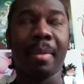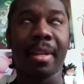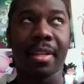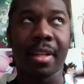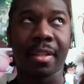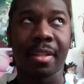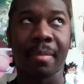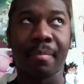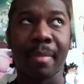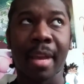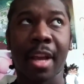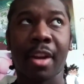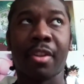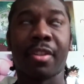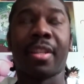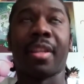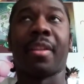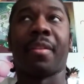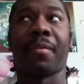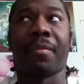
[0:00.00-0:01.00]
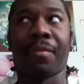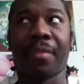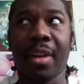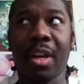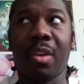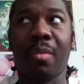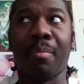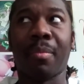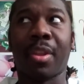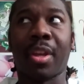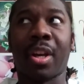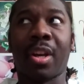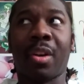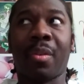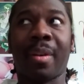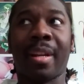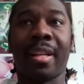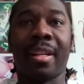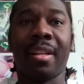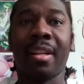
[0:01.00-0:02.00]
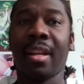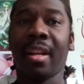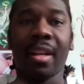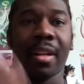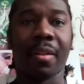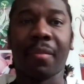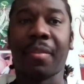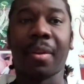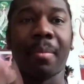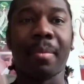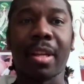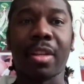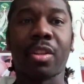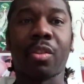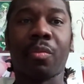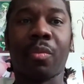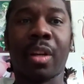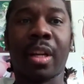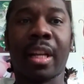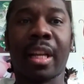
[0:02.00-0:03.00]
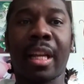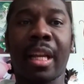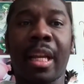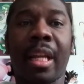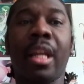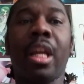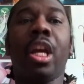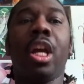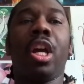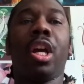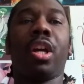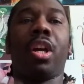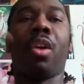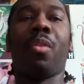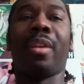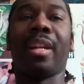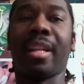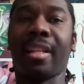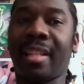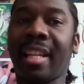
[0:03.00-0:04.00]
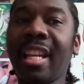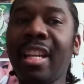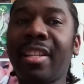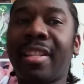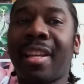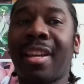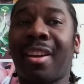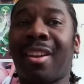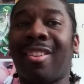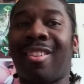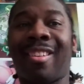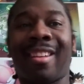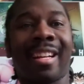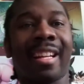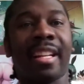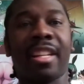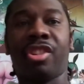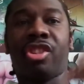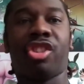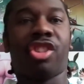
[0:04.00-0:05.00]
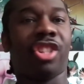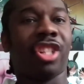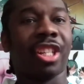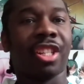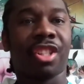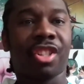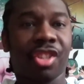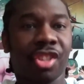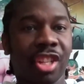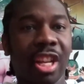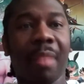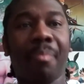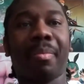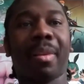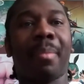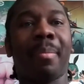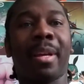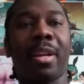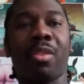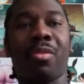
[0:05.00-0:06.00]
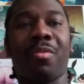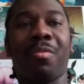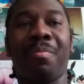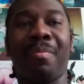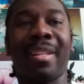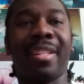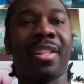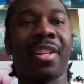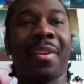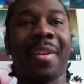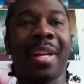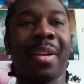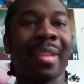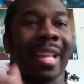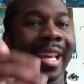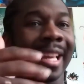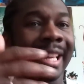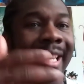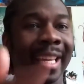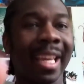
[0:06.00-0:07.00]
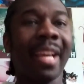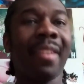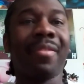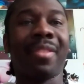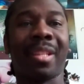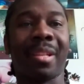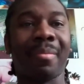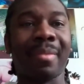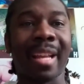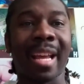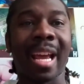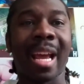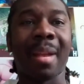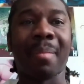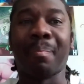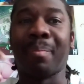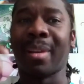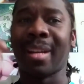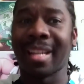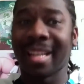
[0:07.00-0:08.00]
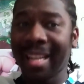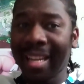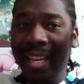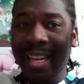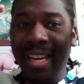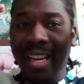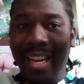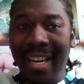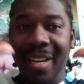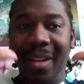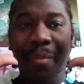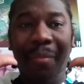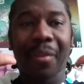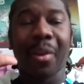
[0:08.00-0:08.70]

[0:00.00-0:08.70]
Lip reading: It doesn't matter to the film, though, and the film doesn't really go into detail on it. It's just supplemental material that gives them that, but in the